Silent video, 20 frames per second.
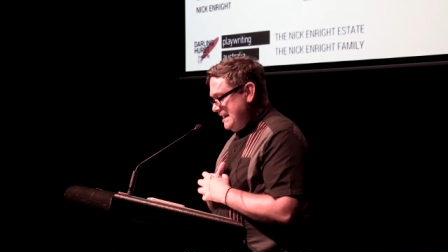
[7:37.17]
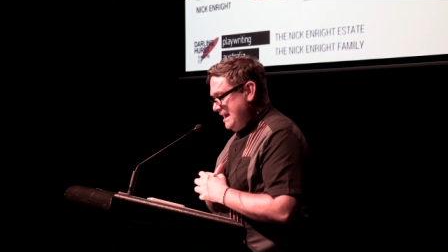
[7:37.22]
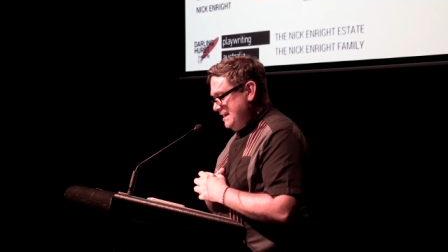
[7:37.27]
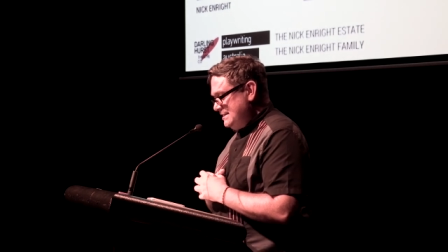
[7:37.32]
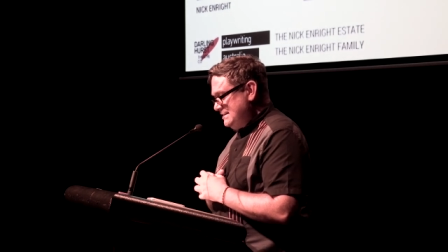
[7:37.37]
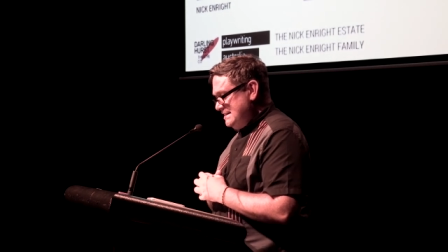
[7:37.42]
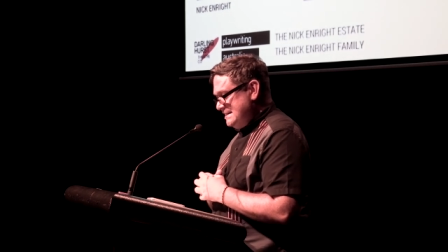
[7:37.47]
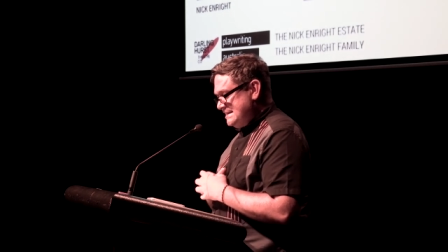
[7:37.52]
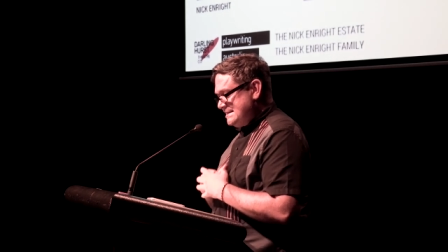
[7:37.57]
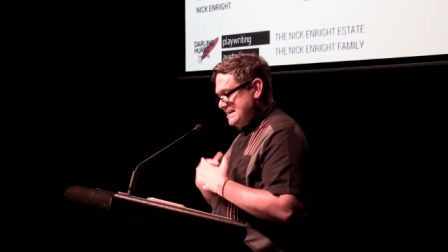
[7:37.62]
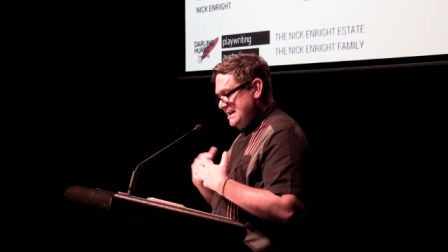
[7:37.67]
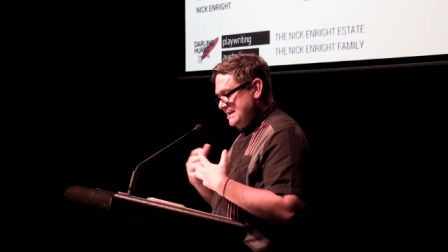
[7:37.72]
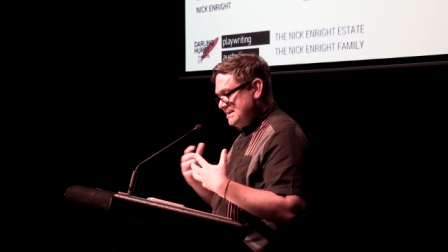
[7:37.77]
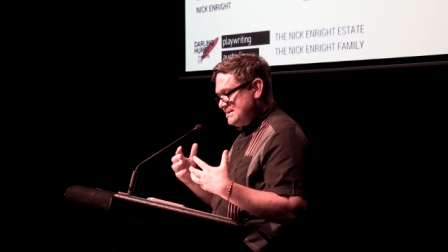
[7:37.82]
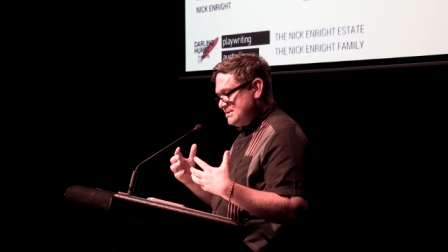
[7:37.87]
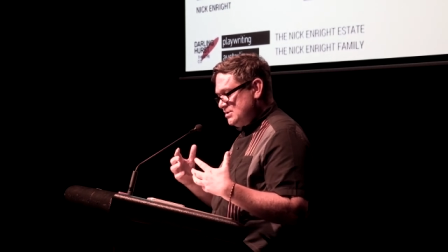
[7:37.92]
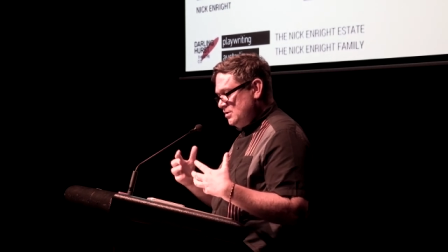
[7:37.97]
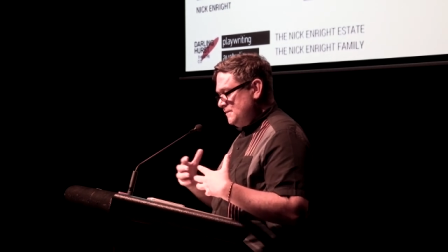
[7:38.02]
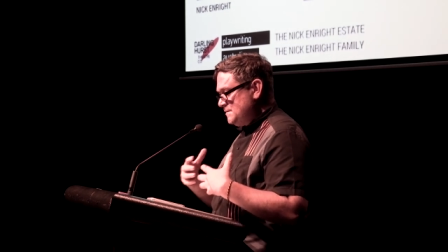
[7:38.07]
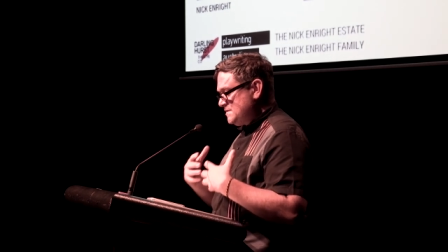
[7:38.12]
he had this
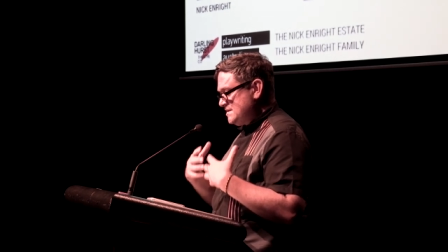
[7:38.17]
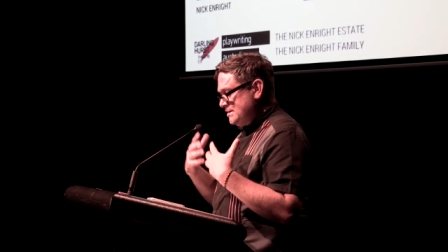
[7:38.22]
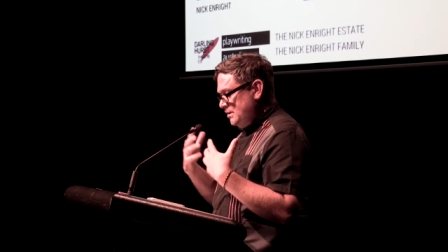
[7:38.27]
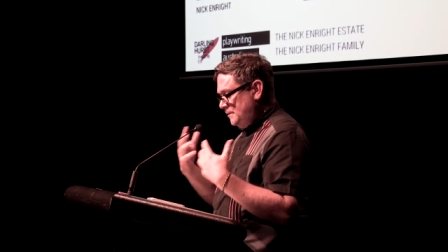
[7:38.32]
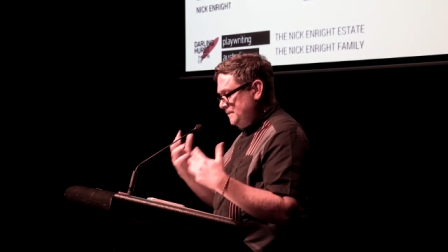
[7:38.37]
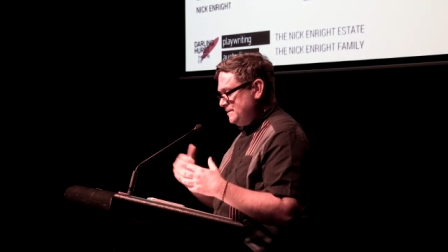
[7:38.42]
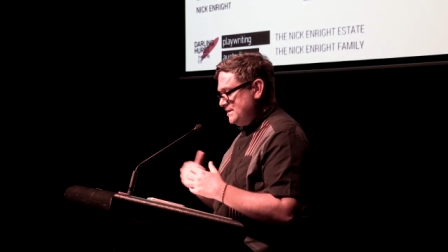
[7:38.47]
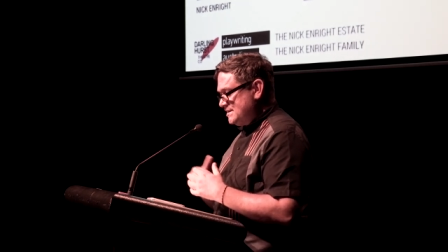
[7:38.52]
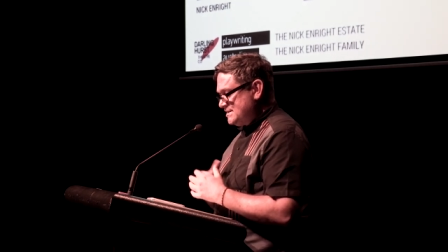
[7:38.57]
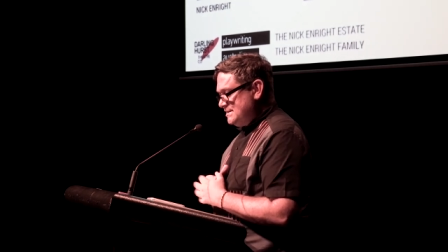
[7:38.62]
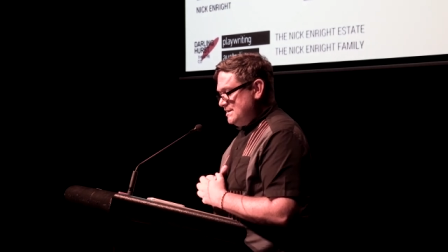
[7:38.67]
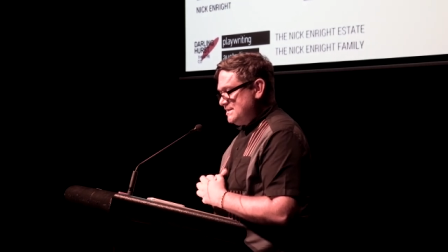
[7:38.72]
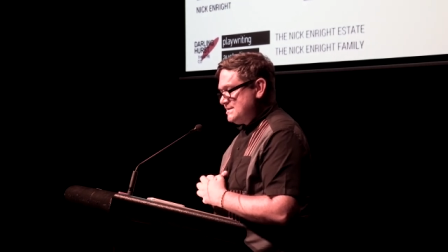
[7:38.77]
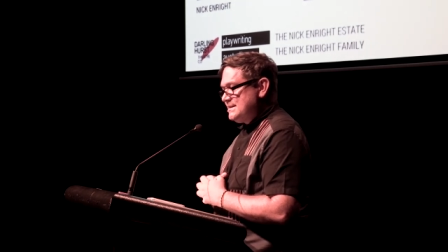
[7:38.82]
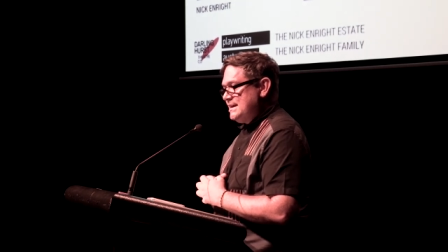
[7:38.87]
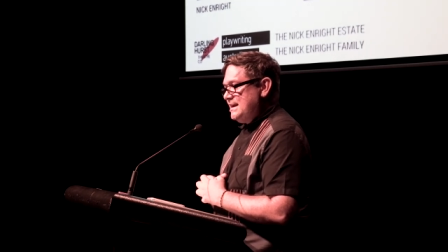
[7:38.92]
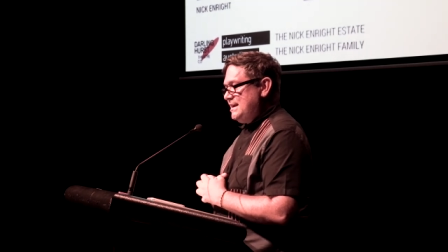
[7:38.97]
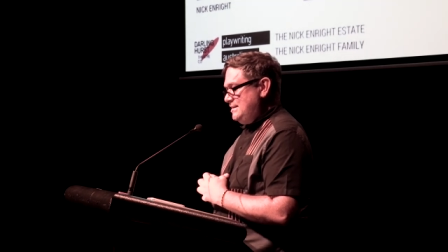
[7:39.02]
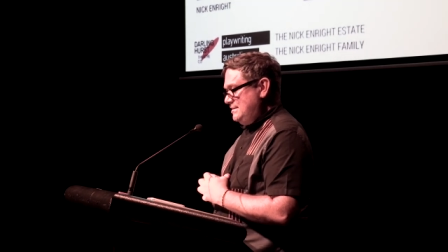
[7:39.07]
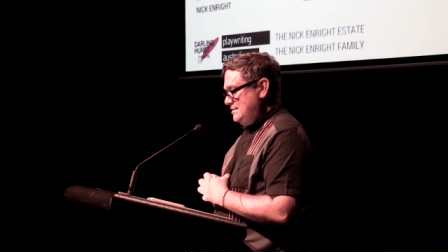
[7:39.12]
sense of
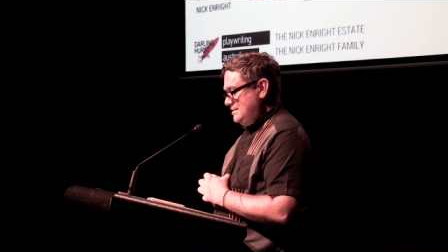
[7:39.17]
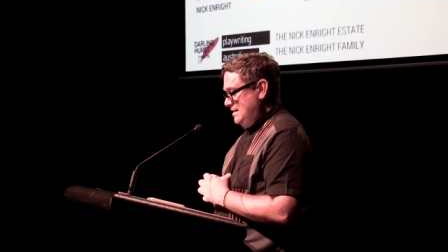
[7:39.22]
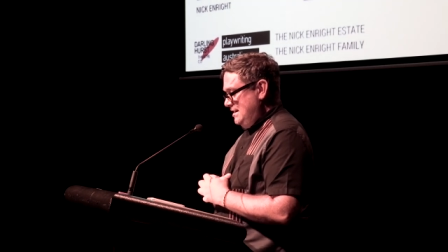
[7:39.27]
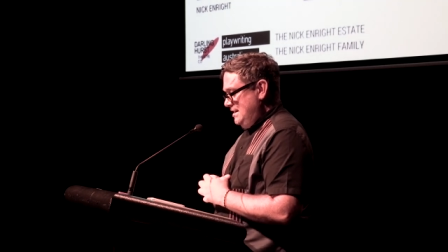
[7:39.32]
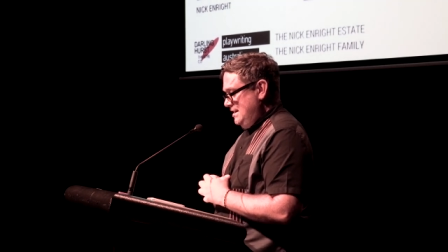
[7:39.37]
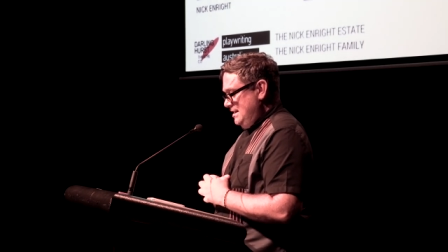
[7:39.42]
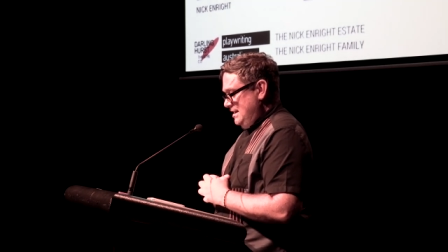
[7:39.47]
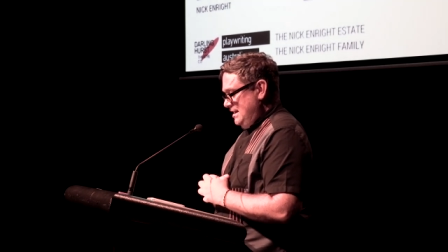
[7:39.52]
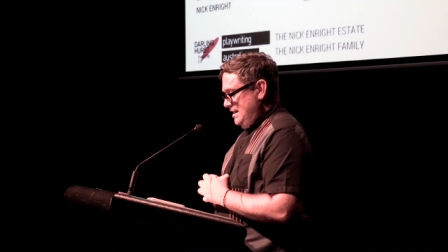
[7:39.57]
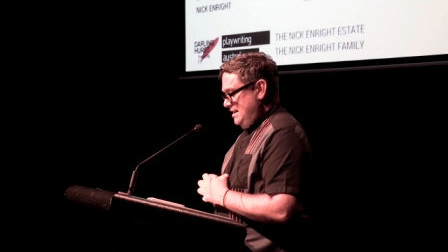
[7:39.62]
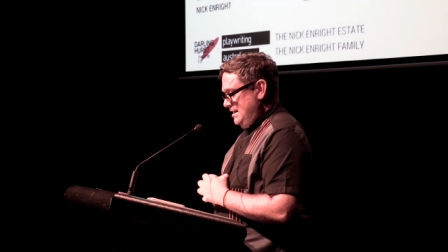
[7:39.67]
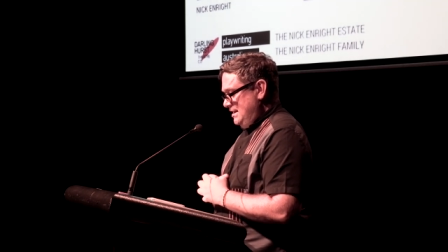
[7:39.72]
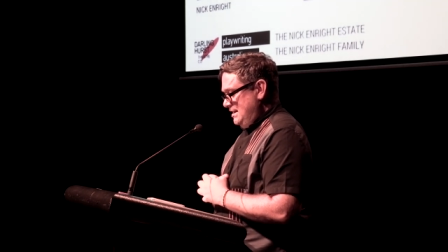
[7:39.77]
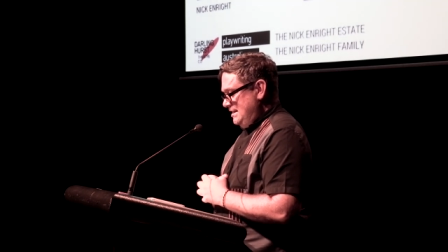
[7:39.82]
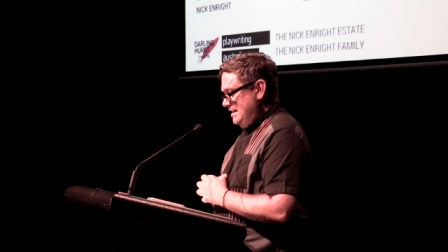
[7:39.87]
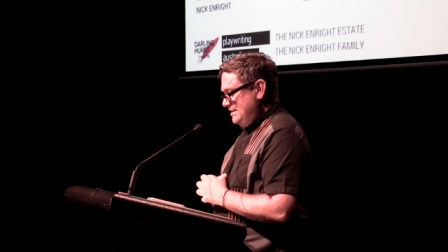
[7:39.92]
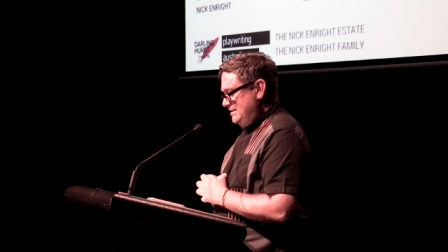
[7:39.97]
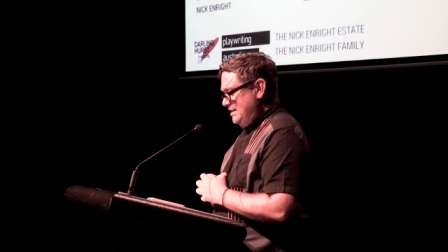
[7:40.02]
selflessness and uh,